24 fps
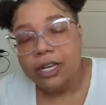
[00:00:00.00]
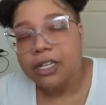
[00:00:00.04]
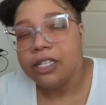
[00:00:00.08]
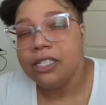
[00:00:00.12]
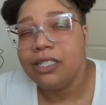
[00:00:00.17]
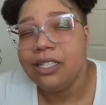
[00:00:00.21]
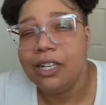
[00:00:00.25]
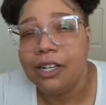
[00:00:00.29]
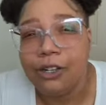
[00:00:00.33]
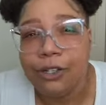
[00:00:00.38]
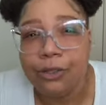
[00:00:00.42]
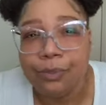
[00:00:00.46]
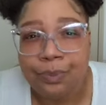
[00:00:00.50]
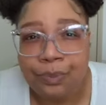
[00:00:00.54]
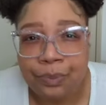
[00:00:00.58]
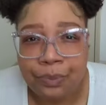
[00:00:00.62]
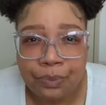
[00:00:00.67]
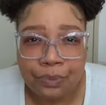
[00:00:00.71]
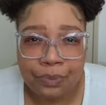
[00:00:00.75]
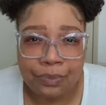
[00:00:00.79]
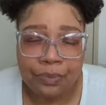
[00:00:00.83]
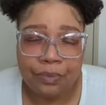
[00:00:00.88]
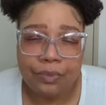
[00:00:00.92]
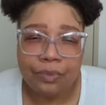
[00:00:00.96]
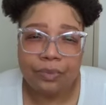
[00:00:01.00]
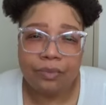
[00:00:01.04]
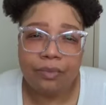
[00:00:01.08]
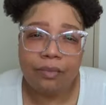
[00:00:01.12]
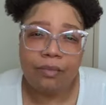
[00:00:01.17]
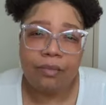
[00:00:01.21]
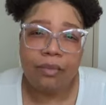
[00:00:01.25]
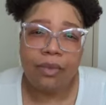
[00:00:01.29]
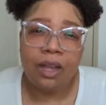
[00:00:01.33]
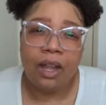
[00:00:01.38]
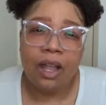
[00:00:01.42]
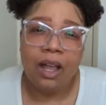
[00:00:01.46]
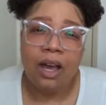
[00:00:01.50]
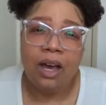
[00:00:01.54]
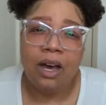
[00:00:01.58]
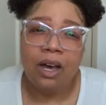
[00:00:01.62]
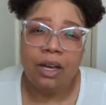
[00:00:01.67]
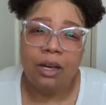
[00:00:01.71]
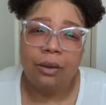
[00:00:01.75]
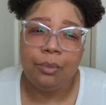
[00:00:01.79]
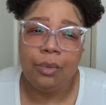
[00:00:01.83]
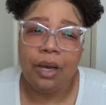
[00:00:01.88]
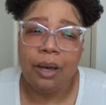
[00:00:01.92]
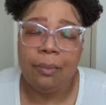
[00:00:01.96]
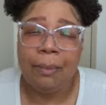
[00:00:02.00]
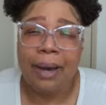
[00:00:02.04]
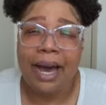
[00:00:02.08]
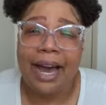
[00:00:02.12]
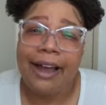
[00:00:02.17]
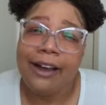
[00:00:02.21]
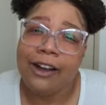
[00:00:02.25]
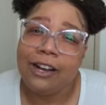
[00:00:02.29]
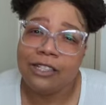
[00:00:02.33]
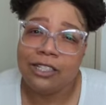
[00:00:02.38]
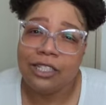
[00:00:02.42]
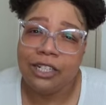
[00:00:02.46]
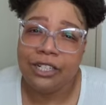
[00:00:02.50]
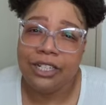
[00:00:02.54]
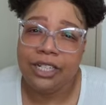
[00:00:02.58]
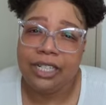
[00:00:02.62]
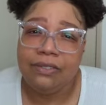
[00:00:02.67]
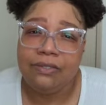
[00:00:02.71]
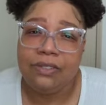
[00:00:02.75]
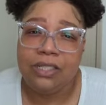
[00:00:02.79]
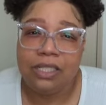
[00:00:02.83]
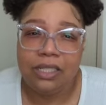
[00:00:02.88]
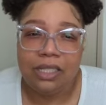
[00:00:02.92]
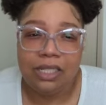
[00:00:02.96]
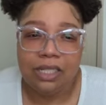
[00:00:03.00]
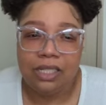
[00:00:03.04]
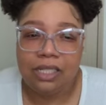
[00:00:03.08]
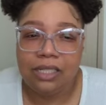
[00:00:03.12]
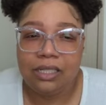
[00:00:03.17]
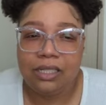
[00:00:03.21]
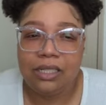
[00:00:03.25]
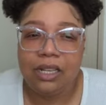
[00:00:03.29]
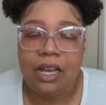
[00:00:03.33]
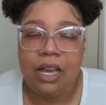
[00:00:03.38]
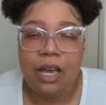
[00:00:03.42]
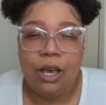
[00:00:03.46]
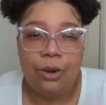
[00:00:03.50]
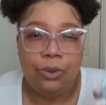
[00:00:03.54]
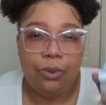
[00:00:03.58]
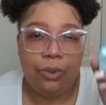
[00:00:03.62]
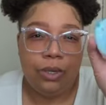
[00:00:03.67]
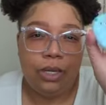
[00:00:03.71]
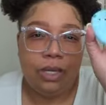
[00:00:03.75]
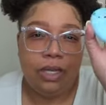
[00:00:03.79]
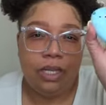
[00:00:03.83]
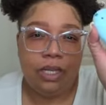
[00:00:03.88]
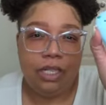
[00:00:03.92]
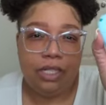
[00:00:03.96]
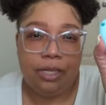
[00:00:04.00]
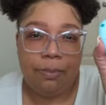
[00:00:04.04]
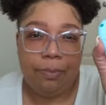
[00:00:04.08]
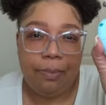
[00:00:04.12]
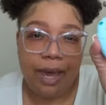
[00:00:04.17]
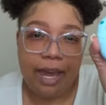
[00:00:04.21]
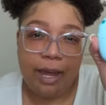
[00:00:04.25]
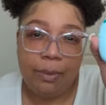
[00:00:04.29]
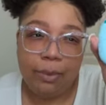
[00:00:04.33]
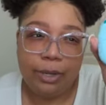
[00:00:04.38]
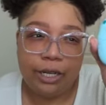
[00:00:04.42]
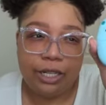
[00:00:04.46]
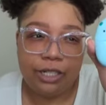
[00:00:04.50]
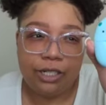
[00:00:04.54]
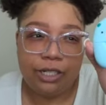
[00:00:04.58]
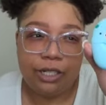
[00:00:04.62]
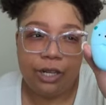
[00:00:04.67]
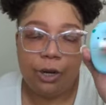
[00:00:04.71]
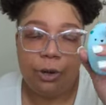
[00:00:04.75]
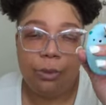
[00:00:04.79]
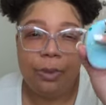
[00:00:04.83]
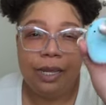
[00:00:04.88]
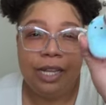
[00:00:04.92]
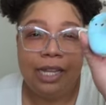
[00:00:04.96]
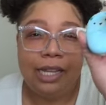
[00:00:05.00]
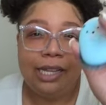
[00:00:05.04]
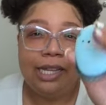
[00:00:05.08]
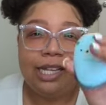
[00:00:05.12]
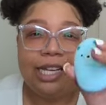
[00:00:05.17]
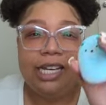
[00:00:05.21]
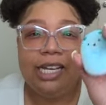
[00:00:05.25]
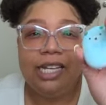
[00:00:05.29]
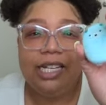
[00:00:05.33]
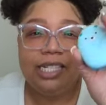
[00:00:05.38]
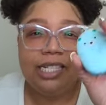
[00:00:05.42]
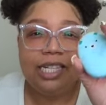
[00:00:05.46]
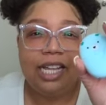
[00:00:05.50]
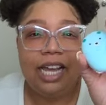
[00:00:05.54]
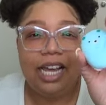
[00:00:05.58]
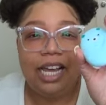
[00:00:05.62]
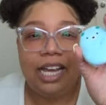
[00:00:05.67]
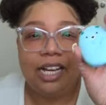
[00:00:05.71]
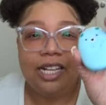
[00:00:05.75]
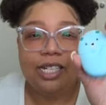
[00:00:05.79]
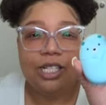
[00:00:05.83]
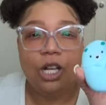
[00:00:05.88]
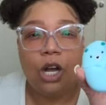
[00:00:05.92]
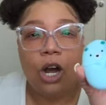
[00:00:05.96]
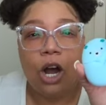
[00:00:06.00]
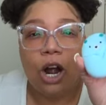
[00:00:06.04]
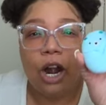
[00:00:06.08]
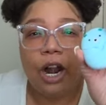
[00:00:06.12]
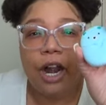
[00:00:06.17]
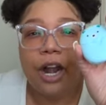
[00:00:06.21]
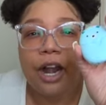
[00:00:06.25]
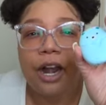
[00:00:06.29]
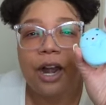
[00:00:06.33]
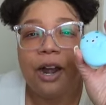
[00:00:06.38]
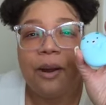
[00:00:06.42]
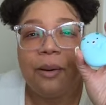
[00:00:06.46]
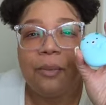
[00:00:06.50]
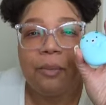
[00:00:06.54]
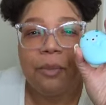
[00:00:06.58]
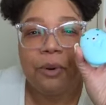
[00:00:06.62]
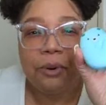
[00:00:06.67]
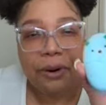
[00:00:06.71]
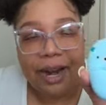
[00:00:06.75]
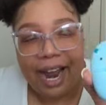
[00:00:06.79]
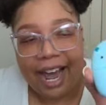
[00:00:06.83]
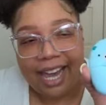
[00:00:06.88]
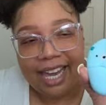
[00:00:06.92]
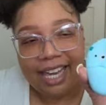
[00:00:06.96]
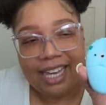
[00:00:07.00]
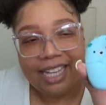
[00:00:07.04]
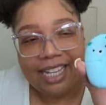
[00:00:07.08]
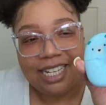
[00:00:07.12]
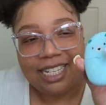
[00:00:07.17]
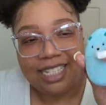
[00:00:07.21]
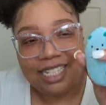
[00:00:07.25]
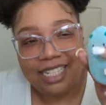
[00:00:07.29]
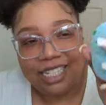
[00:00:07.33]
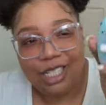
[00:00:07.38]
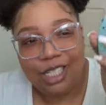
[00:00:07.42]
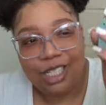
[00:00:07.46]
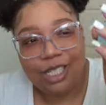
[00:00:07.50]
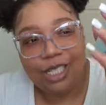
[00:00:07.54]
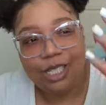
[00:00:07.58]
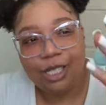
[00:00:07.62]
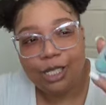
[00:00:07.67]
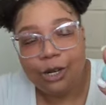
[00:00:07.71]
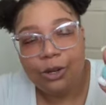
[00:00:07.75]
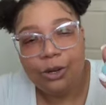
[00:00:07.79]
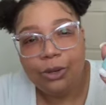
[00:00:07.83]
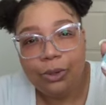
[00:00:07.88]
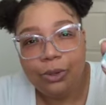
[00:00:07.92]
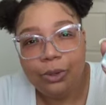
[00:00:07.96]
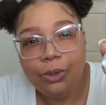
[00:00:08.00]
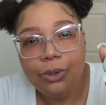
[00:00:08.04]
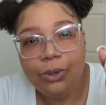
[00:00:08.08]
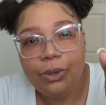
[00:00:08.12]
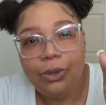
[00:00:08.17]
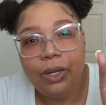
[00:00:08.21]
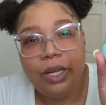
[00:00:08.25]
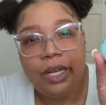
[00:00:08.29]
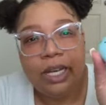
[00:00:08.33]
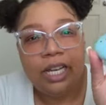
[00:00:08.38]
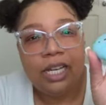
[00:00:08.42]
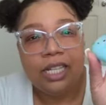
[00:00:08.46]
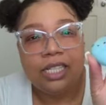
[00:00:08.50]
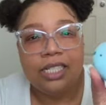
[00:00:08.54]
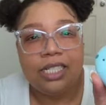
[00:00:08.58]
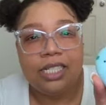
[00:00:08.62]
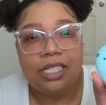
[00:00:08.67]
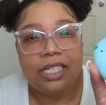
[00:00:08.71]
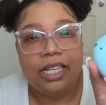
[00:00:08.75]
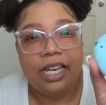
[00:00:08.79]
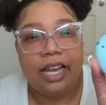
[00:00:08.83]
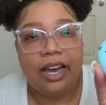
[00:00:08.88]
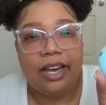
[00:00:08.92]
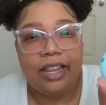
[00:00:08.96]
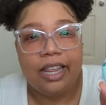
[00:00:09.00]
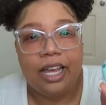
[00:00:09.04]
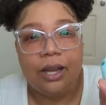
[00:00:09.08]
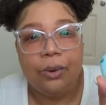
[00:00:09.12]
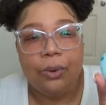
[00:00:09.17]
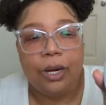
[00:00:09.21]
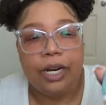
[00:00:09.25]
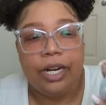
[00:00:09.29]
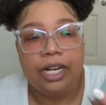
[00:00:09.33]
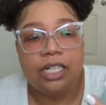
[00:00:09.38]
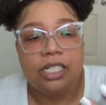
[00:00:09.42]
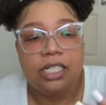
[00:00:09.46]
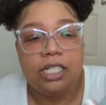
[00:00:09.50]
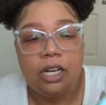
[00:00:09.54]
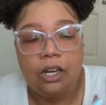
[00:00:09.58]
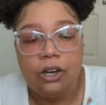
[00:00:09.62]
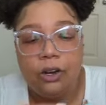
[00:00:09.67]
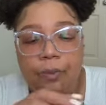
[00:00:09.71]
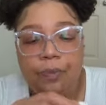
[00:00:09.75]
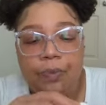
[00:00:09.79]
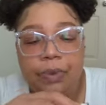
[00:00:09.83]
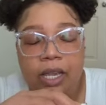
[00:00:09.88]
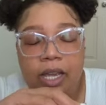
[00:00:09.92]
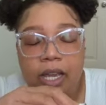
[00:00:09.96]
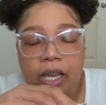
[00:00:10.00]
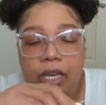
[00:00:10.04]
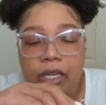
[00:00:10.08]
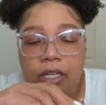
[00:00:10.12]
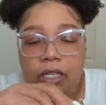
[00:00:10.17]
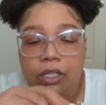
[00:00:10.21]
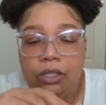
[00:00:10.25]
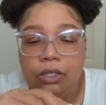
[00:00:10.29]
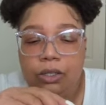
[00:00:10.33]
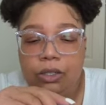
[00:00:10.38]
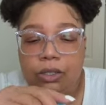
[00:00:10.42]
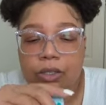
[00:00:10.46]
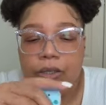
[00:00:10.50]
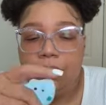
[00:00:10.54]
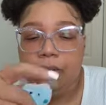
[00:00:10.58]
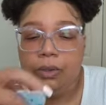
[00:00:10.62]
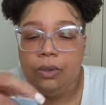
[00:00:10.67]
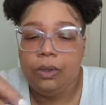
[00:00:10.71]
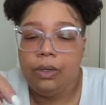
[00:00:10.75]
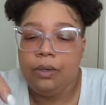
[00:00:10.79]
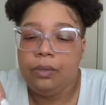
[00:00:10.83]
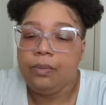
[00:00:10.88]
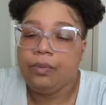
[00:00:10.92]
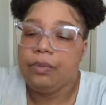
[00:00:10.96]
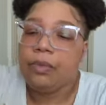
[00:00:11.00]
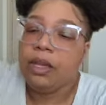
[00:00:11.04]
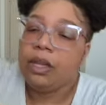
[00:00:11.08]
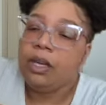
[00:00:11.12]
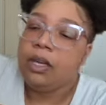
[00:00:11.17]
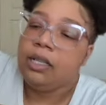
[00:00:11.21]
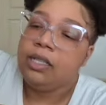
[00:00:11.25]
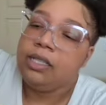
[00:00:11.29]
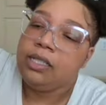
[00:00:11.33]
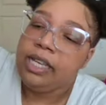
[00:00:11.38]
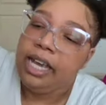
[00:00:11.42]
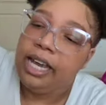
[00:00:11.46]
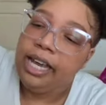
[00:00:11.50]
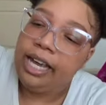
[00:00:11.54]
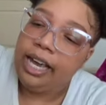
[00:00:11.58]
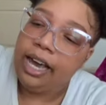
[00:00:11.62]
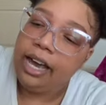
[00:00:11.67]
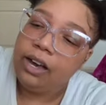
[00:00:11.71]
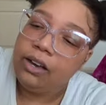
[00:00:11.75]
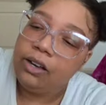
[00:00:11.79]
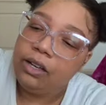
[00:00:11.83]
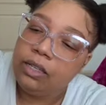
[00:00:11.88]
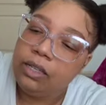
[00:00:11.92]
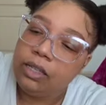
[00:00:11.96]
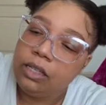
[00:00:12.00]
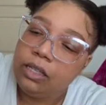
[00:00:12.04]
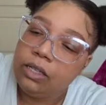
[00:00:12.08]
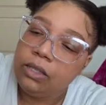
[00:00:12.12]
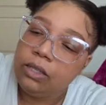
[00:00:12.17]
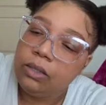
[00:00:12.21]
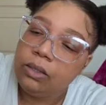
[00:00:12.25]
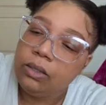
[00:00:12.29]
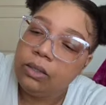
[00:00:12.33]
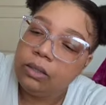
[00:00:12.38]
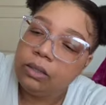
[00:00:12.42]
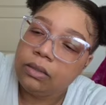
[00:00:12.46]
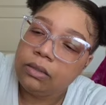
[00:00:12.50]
So my alternative to this was paper soap, and these things are miraculous and just so cool to see how they work. So you take out a little